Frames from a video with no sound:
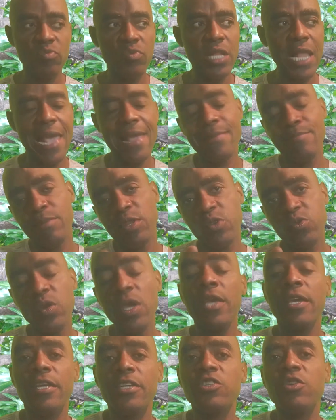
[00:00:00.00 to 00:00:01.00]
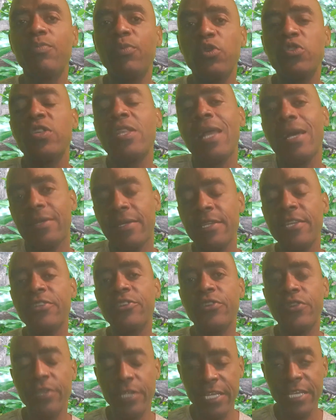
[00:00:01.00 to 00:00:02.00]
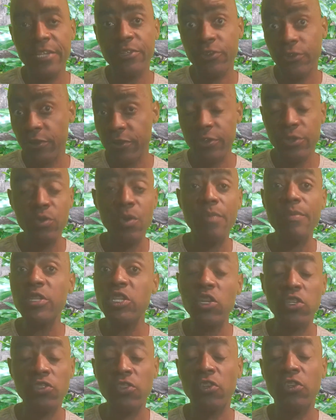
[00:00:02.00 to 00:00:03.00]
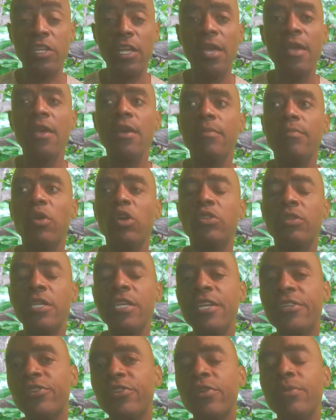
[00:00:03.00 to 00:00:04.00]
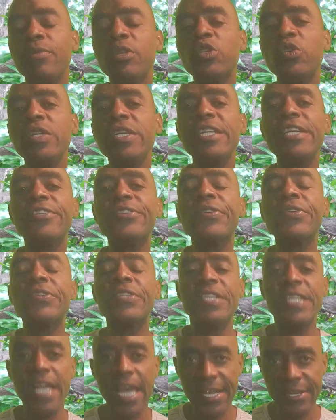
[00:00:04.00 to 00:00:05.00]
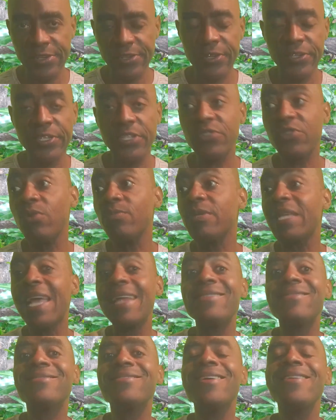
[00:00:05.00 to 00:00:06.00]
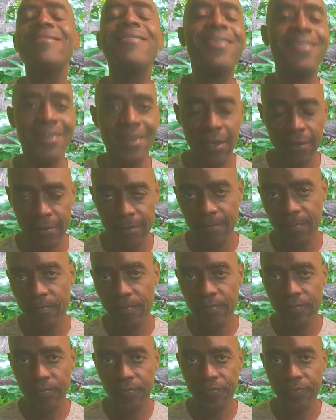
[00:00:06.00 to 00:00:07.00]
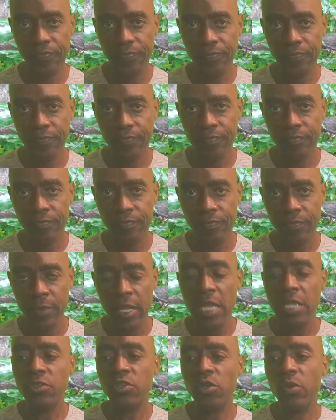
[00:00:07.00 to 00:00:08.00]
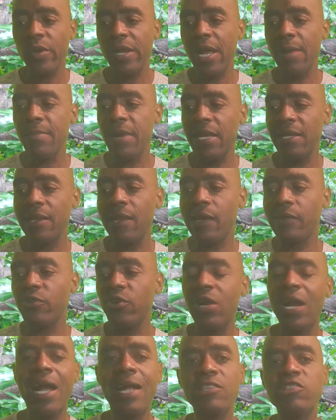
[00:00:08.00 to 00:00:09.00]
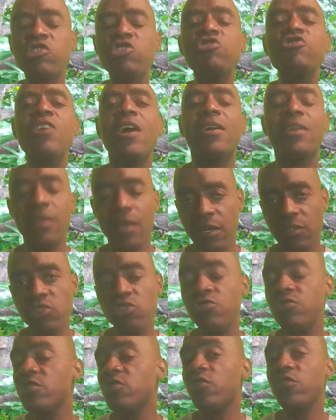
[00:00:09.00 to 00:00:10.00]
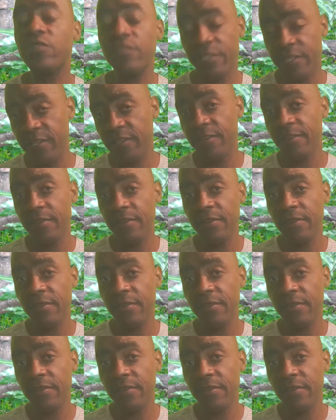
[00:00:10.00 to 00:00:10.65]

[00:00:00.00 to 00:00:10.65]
Like it's supposed to lock 8:30 when we just got there. But between 8:30 and 9:30, sometimes 10 o'clock. So when a man lock down at 3 o'clock, 3:30,